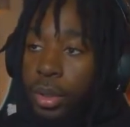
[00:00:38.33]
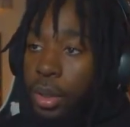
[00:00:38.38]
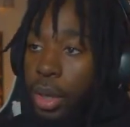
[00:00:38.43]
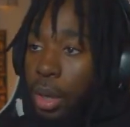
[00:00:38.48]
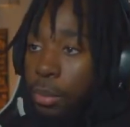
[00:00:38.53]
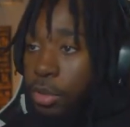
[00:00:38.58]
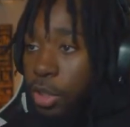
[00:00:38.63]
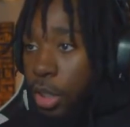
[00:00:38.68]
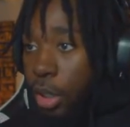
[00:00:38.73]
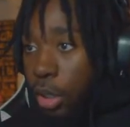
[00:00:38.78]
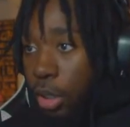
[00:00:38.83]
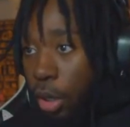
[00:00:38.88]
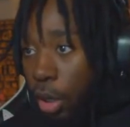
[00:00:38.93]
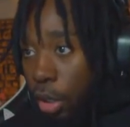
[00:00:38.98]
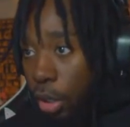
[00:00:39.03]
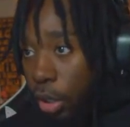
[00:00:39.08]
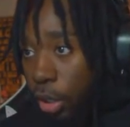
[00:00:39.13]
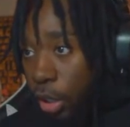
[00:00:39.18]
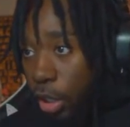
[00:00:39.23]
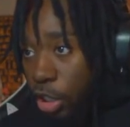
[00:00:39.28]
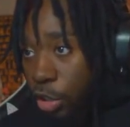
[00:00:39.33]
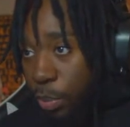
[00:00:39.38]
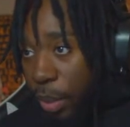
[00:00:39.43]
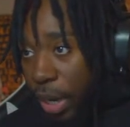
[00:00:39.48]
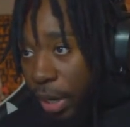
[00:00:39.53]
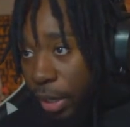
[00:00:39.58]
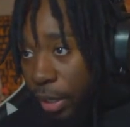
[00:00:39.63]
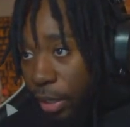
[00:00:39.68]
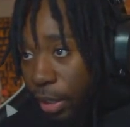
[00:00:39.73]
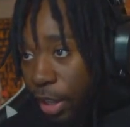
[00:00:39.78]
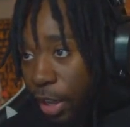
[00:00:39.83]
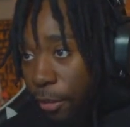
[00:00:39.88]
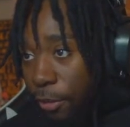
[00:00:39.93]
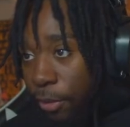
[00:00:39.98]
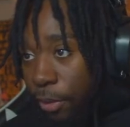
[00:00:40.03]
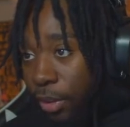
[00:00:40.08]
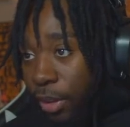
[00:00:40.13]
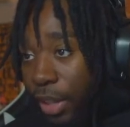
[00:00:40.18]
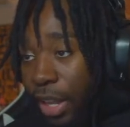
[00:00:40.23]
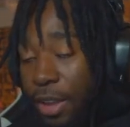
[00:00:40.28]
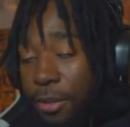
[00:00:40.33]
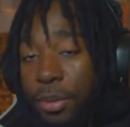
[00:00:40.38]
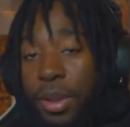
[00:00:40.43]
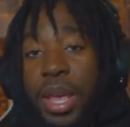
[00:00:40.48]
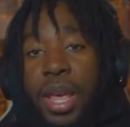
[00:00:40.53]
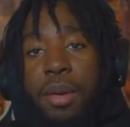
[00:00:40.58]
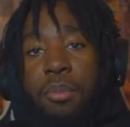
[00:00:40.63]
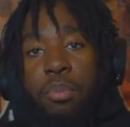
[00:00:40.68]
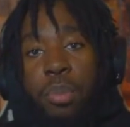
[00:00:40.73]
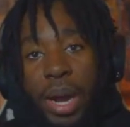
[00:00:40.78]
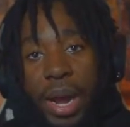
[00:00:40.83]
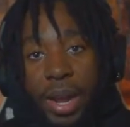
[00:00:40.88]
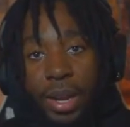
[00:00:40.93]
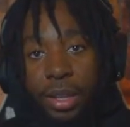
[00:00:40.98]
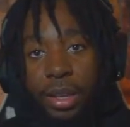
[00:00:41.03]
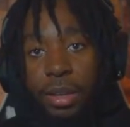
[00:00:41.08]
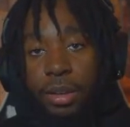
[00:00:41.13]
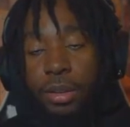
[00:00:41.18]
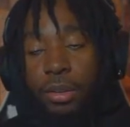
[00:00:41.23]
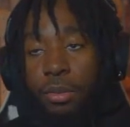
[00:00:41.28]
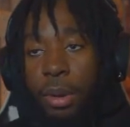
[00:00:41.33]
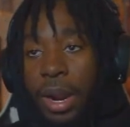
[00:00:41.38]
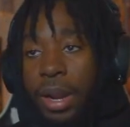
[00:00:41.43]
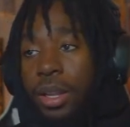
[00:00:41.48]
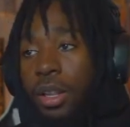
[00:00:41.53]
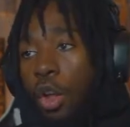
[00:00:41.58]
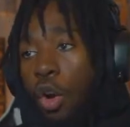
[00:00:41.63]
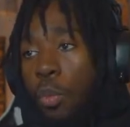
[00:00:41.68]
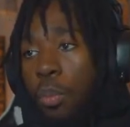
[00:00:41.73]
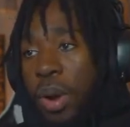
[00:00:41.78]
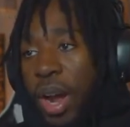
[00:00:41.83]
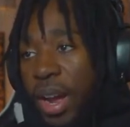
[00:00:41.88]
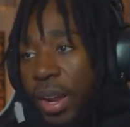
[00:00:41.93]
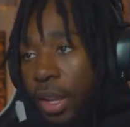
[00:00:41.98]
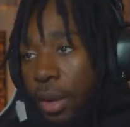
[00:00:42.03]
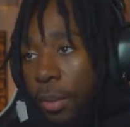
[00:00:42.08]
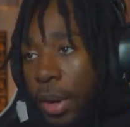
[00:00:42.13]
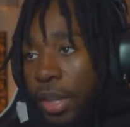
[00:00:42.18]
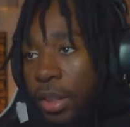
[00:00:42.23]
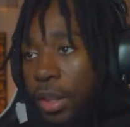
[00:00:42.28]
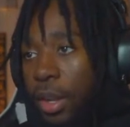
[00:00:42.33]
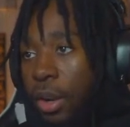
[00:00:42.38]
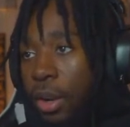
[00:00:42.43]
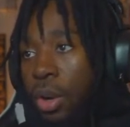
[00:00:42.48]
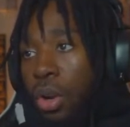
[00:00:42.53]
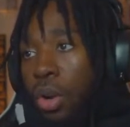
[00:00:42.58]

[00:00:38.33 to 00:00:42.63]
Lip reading: I'm telling y'all, look at this pocket, left hit pocket, right? Low pocket right there.